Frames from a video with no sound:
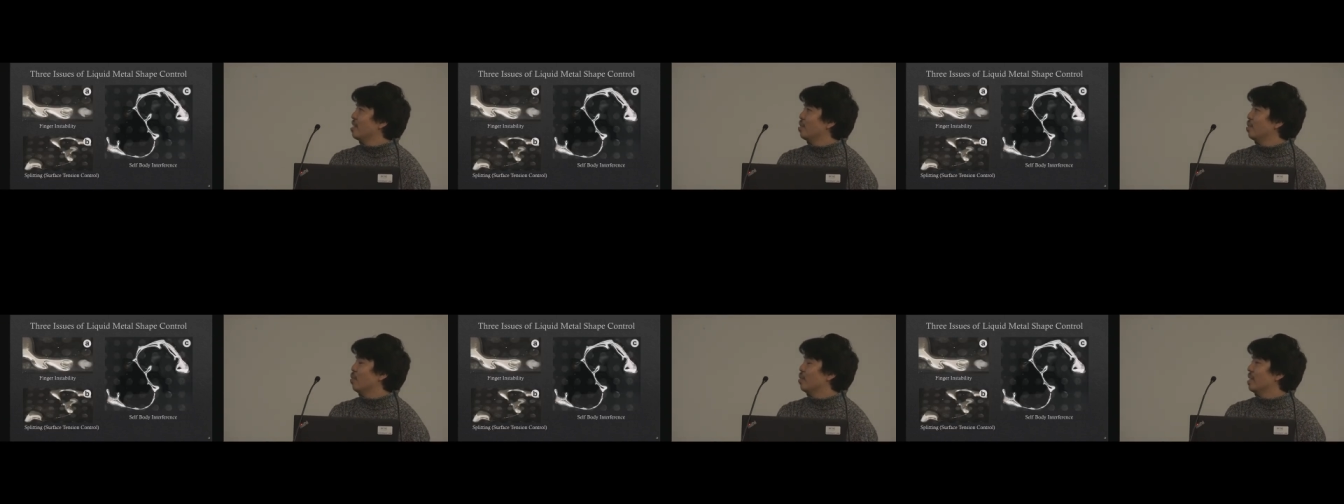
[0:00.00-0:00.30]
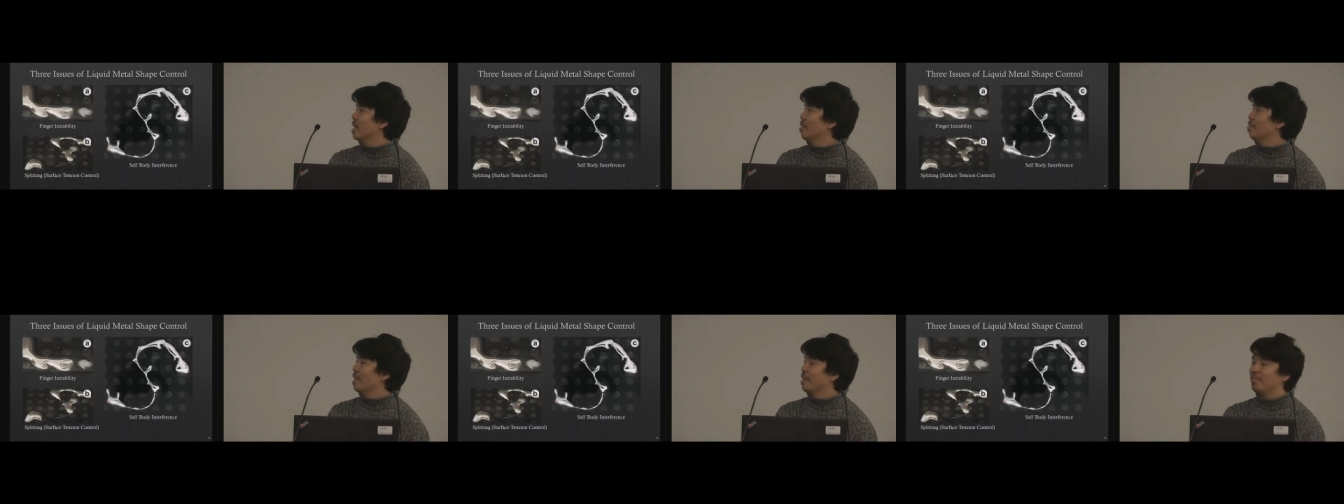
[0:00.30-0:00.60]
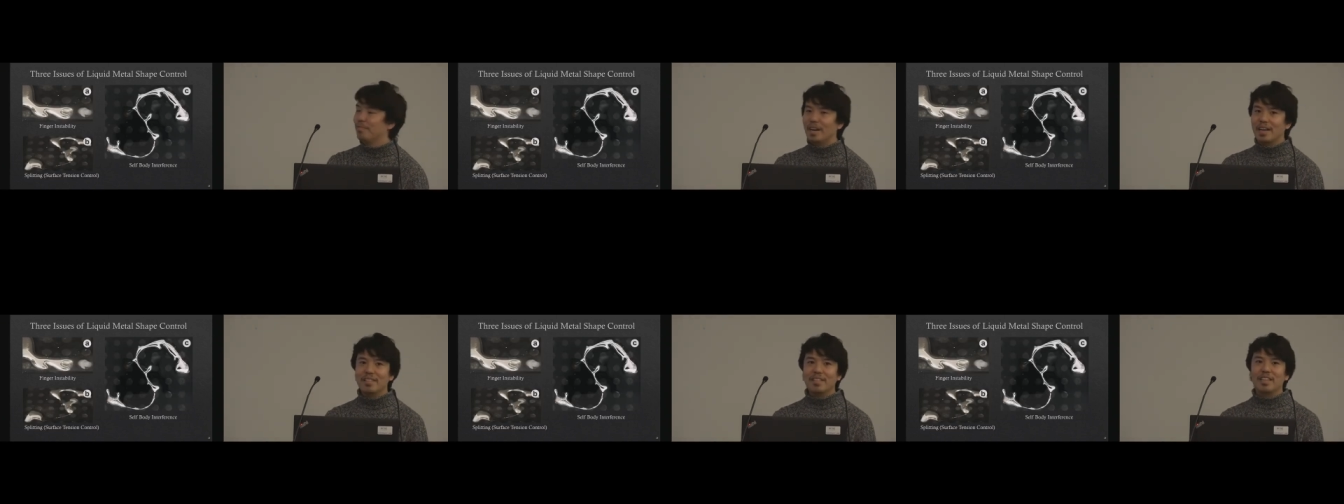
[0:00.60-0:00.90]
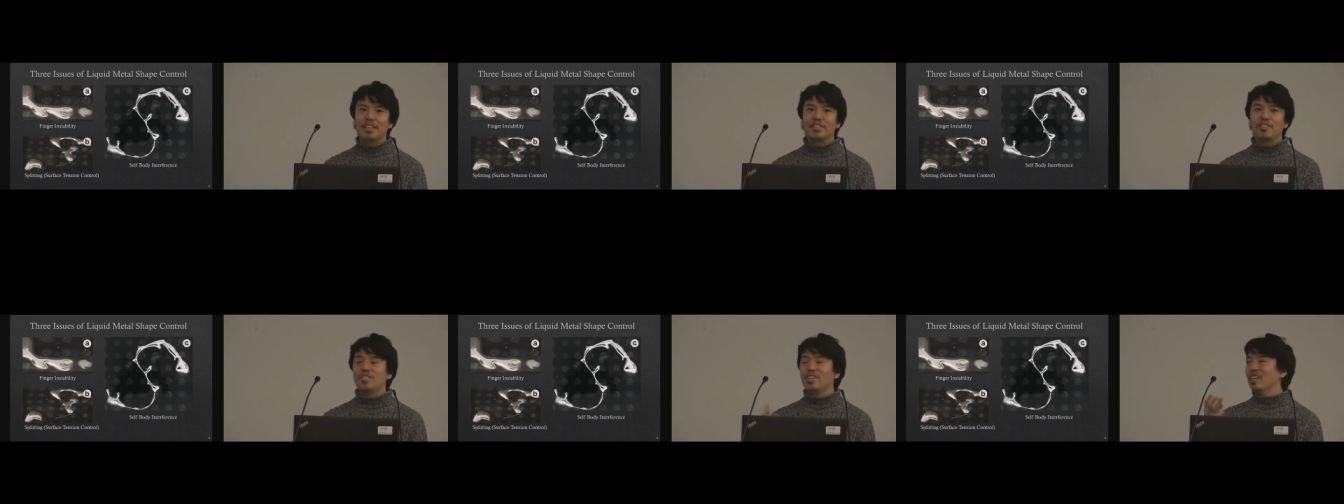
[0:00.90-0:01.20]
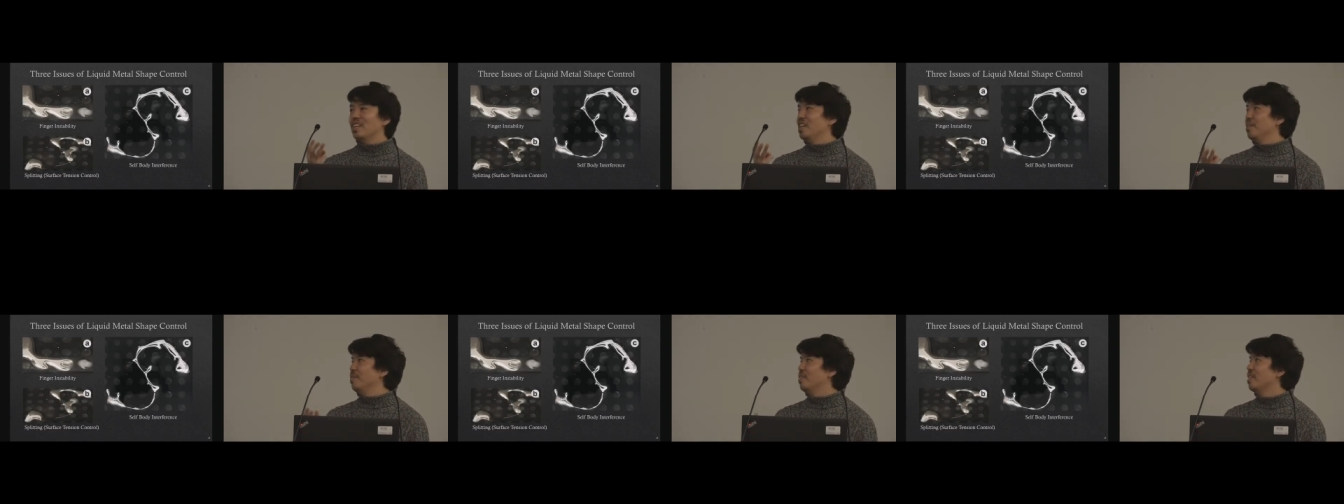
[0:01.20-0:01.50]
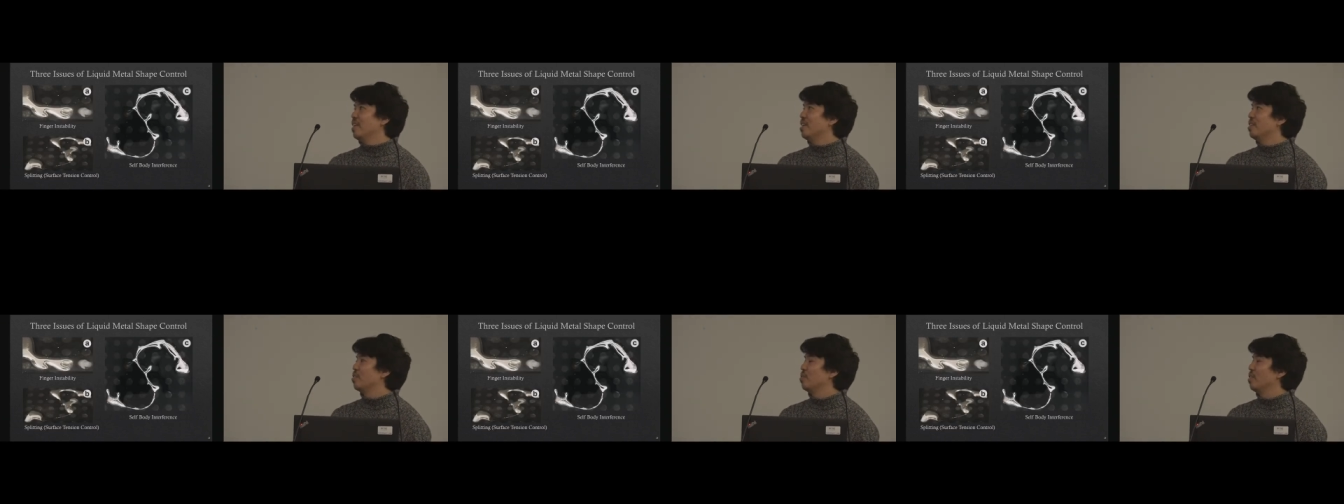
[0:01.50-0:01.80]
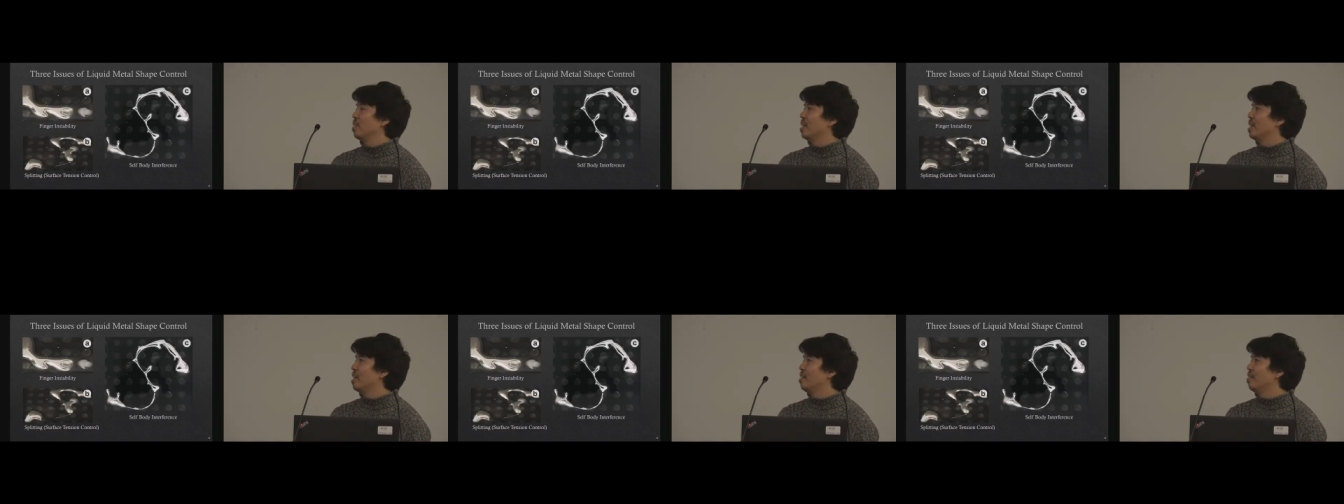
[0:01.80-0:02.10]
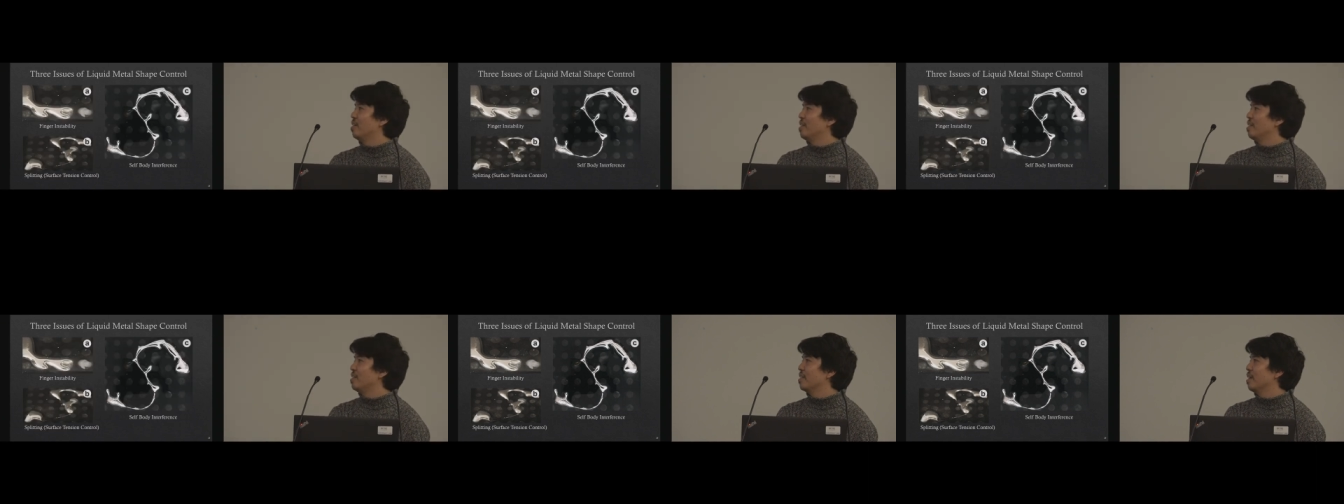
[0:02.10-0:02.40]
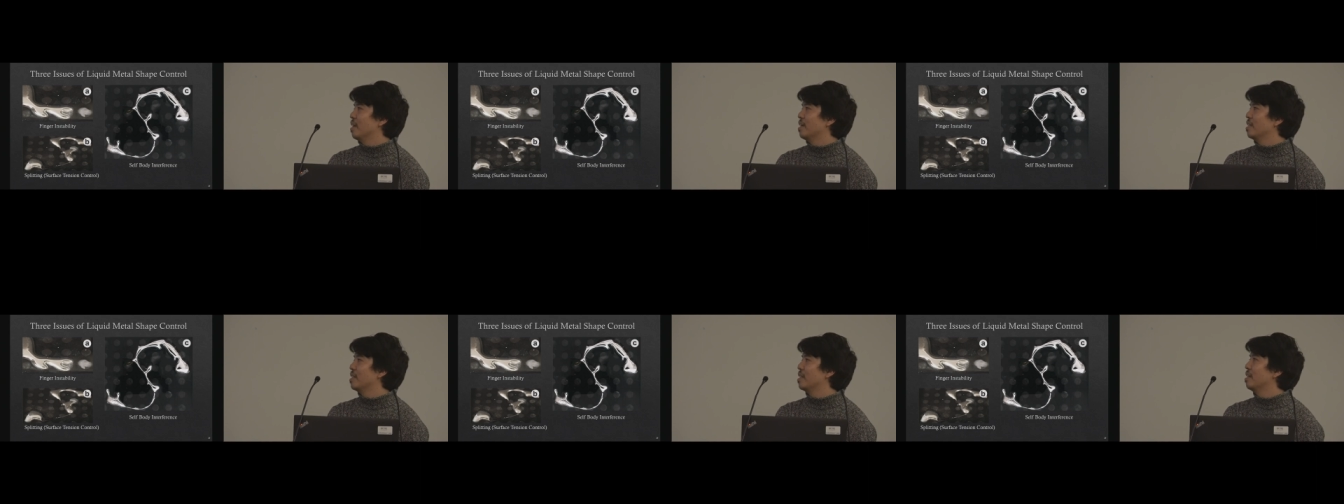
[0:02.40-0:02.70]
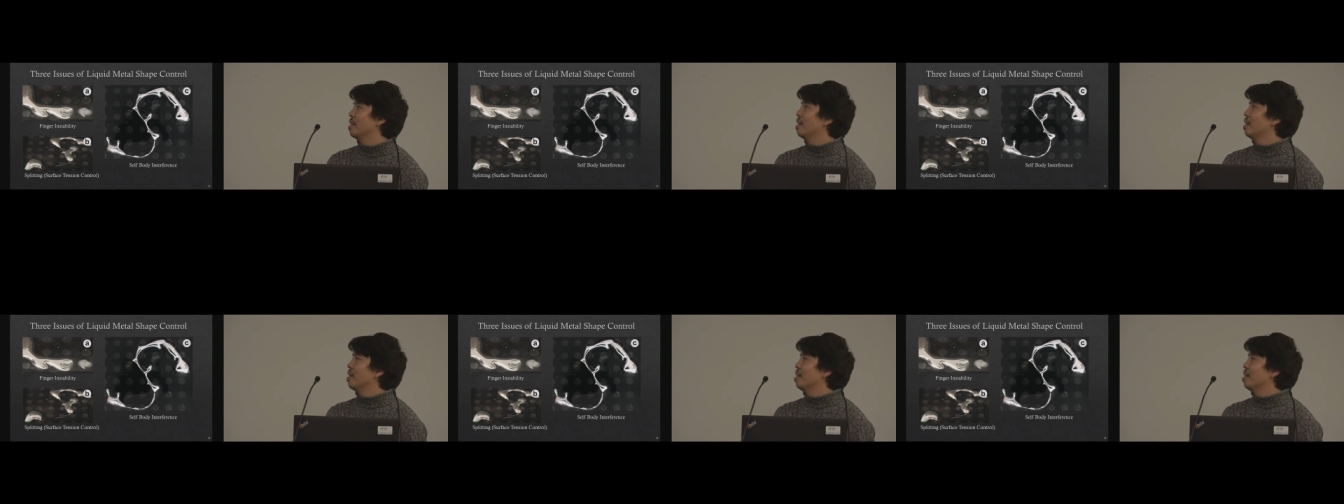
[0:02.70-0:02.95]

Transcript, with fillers: So that we found the three limitations in our research.